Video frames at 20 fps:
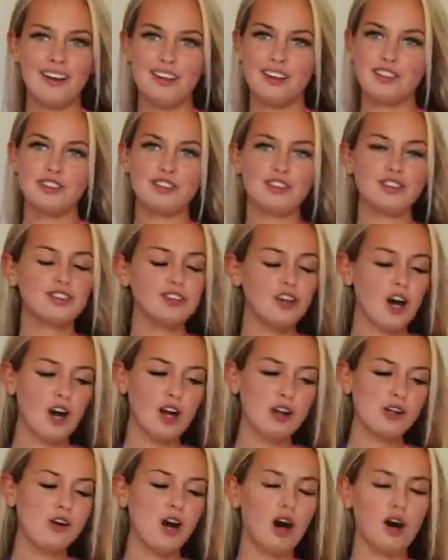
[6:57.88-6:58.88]

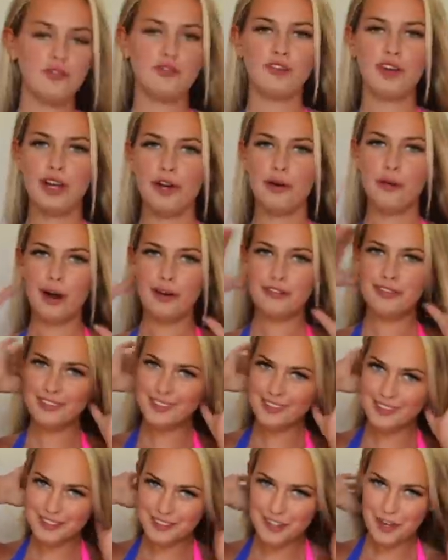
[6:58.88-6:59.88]
So unreal. I
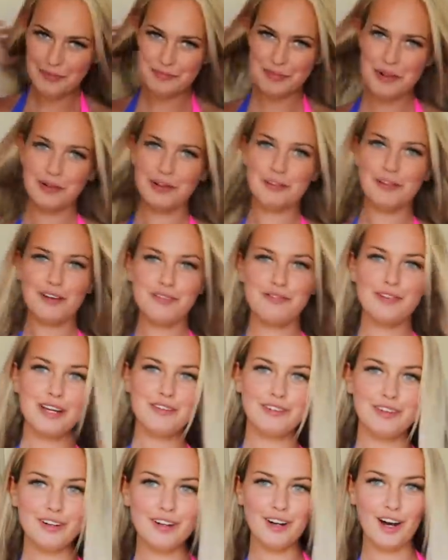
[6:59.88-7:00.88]
think this could be one of my
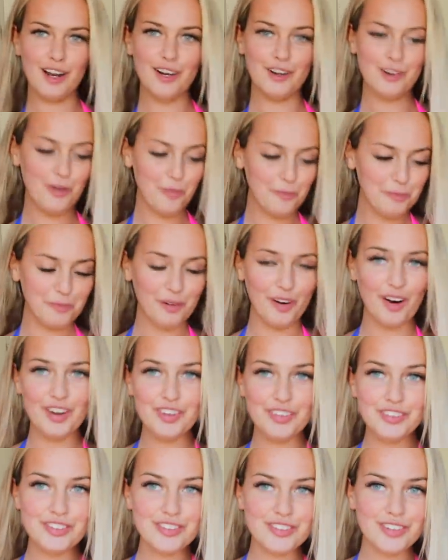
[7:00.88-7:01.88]
favourite colour
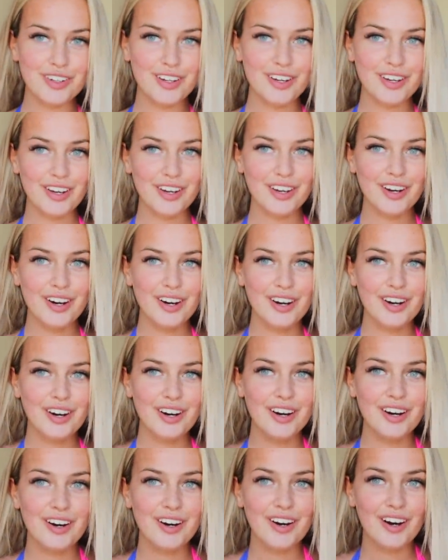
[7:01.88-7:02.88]
combos.
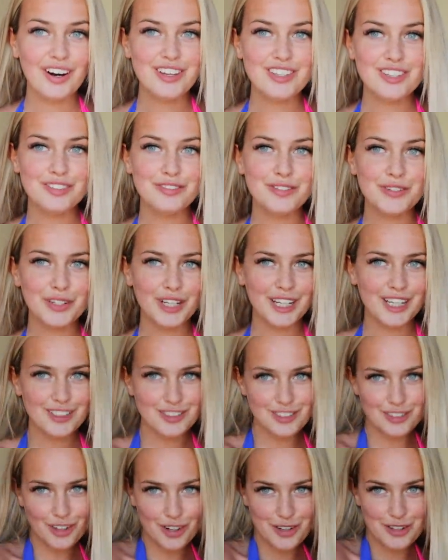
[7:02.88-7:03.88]
I just feel like
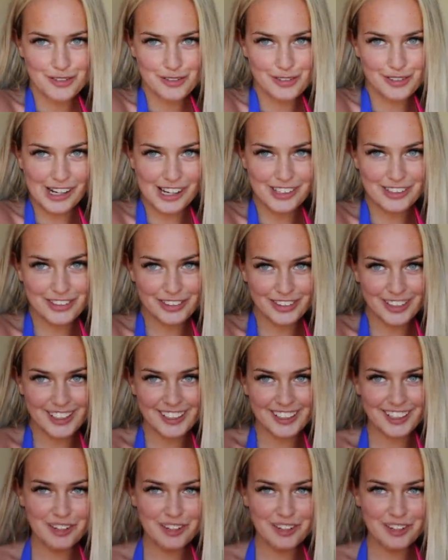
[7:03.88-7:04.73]
it's so flattering.